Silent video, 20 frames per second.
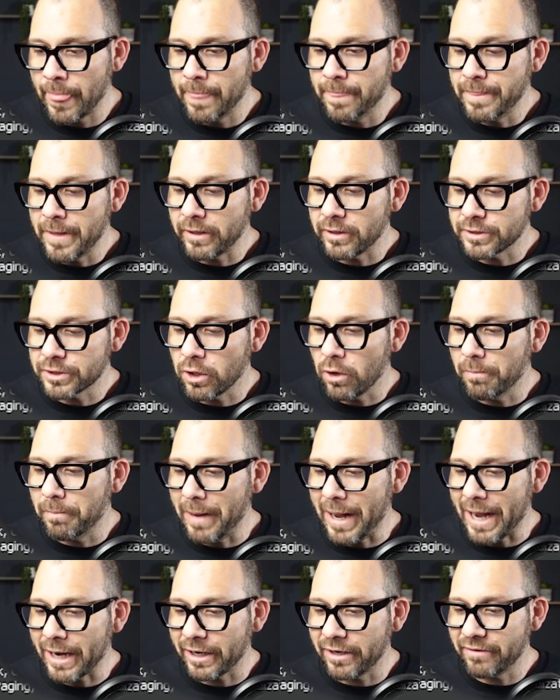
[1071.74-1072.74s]
Now let's go
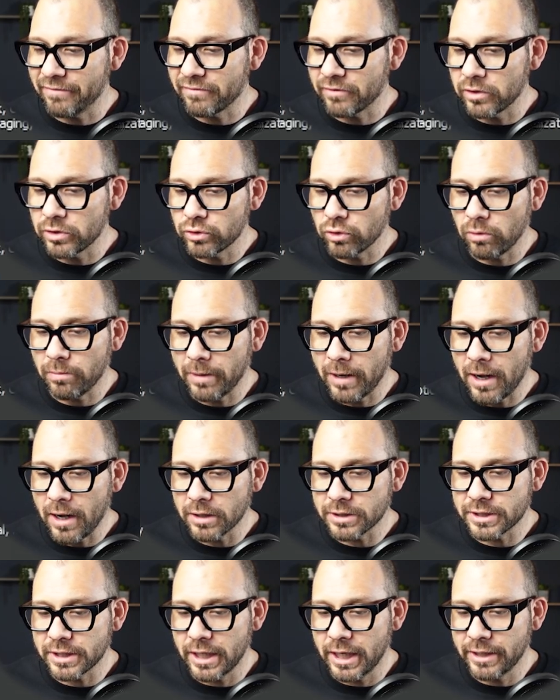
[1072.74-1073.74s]
back into
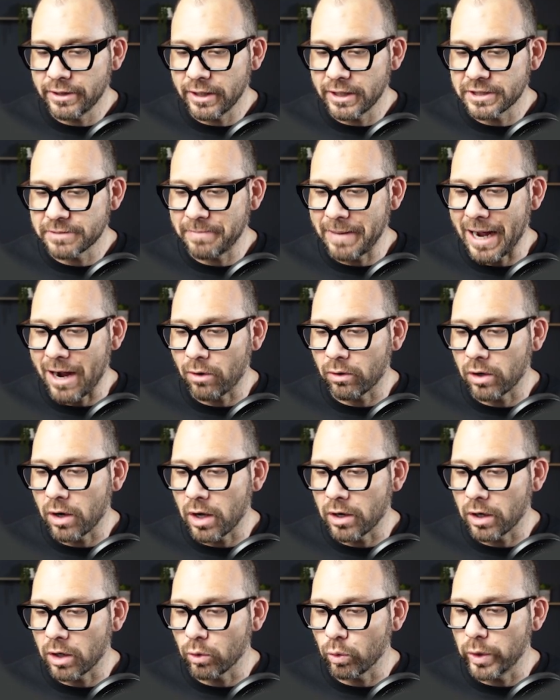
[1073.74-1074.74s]
VirtualBox and let's power
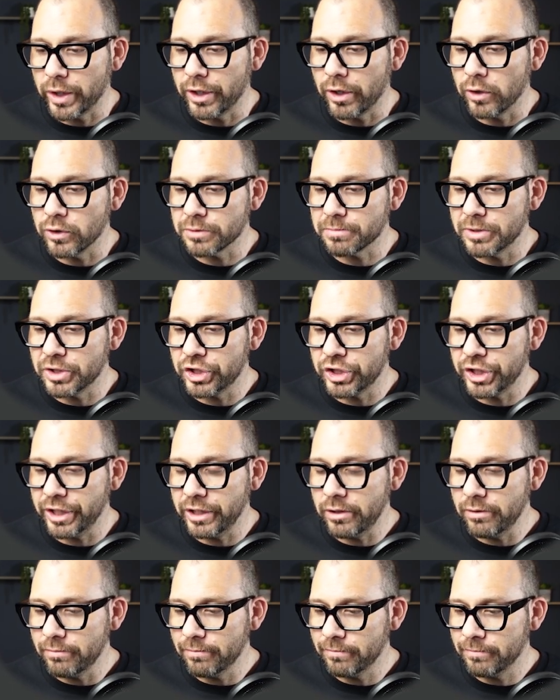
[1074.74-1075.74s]
on our Windows machine.